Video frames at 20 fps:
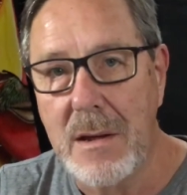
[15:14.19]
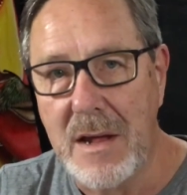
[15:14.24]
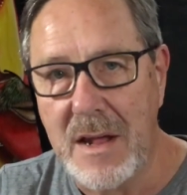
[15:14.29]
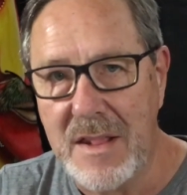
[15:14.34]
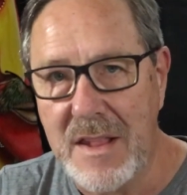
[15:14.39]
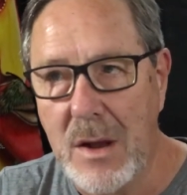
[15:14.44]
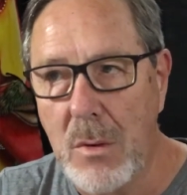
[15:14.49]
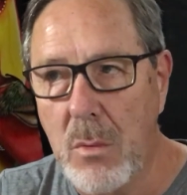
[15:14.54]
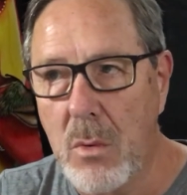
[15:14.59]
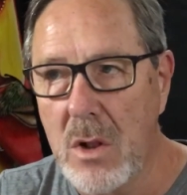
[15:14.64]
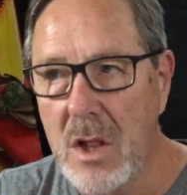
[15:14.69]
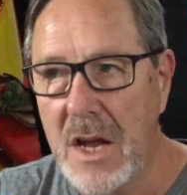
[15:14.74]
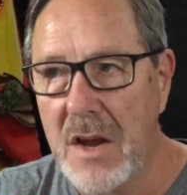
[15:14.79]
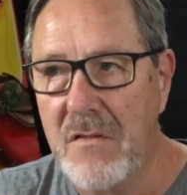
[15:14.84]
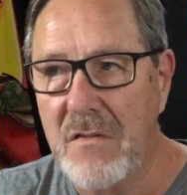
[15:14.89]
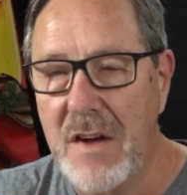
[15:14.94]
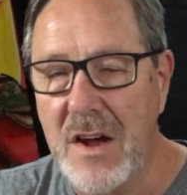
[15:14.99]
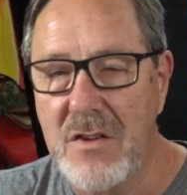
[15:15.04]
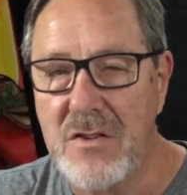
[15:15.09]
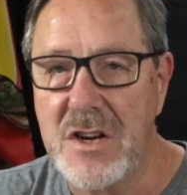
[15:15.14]
and they will lay
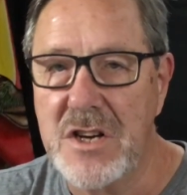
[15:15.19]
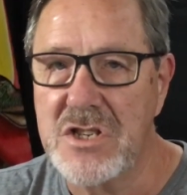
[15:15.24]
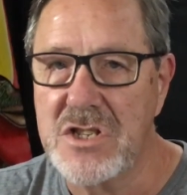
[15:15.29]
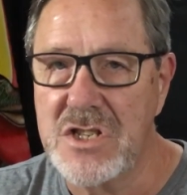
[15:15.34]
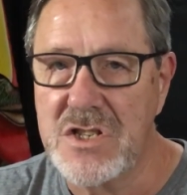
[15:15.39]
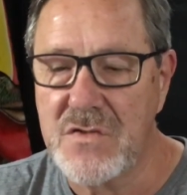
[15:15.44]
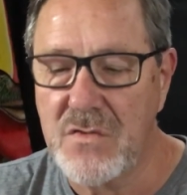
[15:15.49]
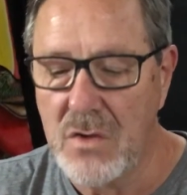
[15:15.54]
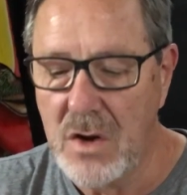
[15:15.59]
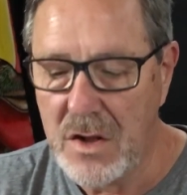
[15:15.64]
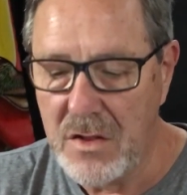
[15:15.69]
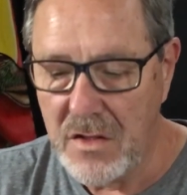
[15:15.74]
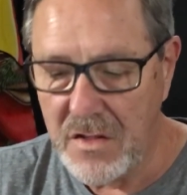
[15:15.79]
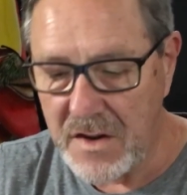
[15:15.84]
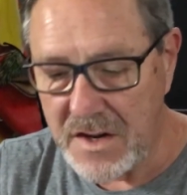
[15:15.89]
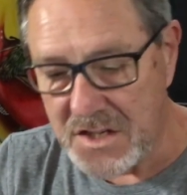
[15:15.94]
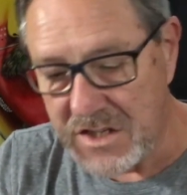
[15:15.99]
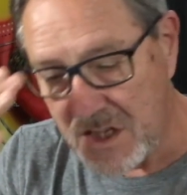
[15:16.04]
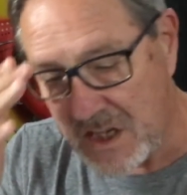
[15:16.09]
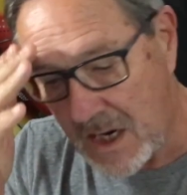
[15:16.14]
foundations for other
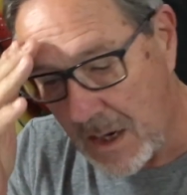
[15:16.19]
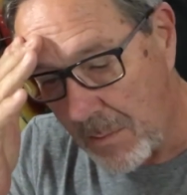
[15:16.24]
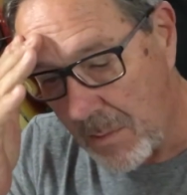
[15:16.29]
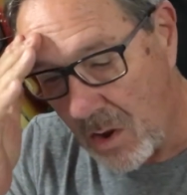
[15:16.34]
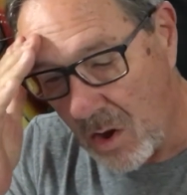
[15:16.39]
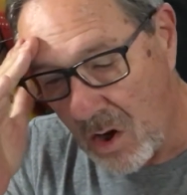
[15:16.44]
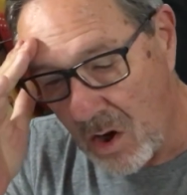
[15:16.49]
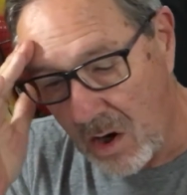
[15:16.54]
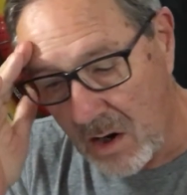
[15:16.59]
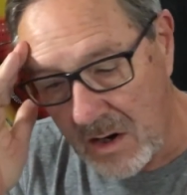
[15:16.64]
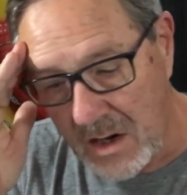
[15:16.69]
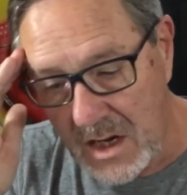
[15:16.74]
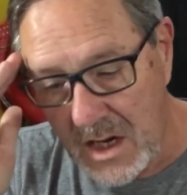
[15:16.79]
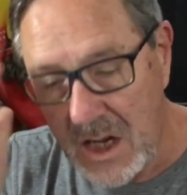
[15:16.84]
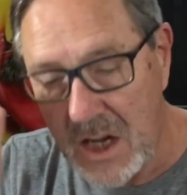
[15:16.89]
things that come along.